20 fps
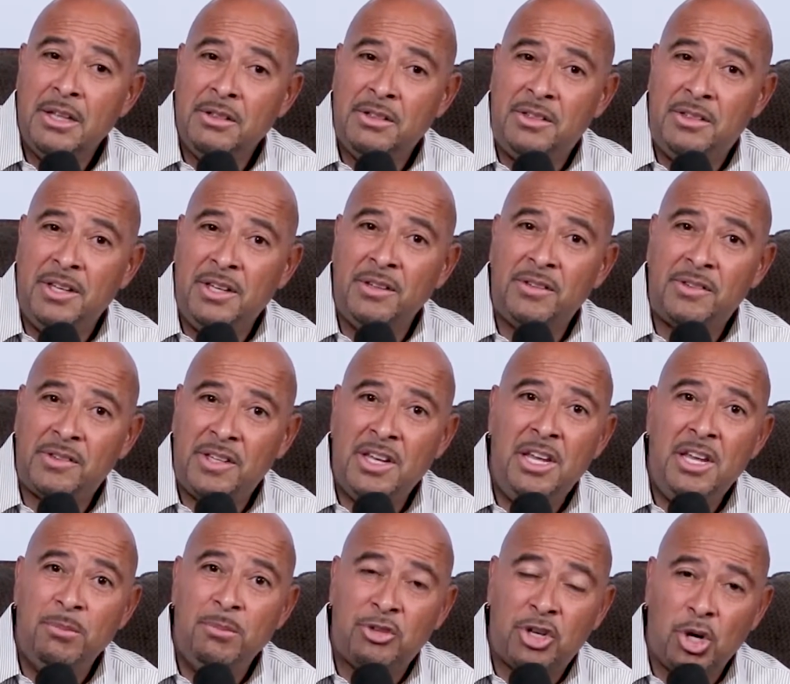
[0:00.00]
this
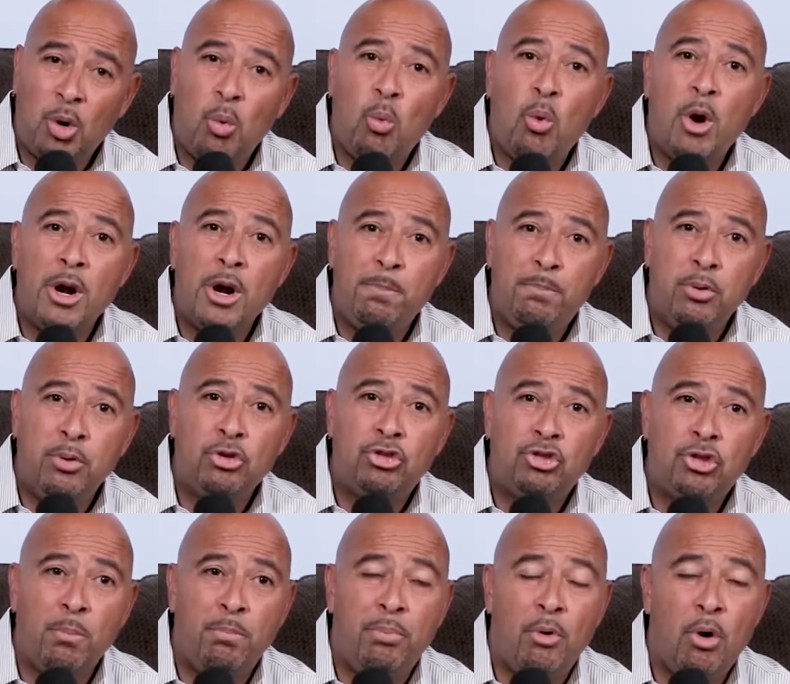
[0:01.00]
team's gonna want to push
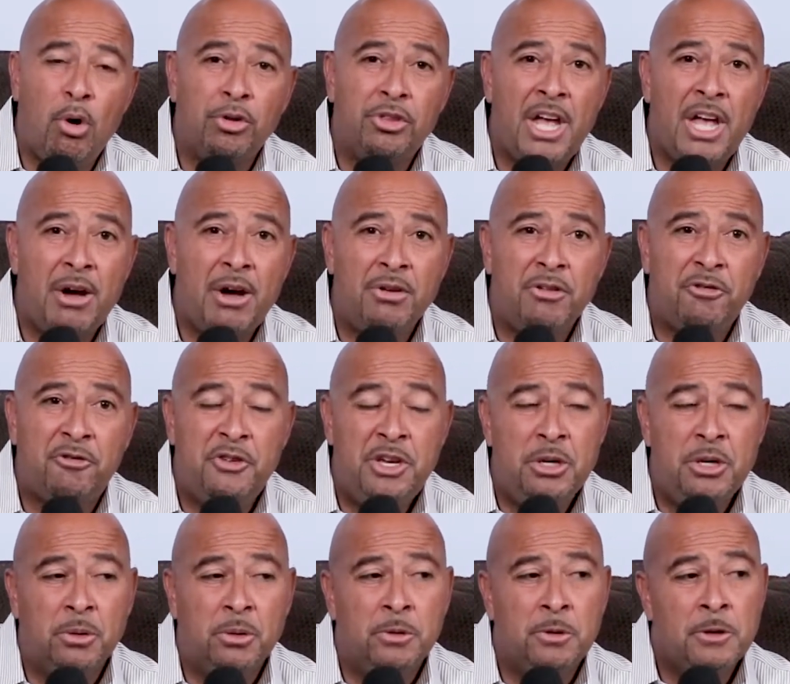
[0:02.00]
the ball down the
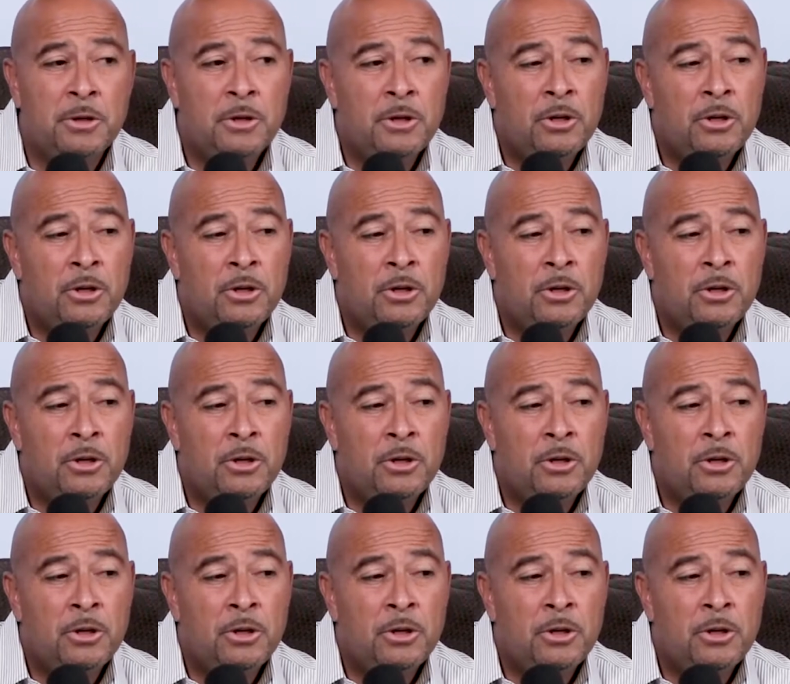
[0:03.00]
field.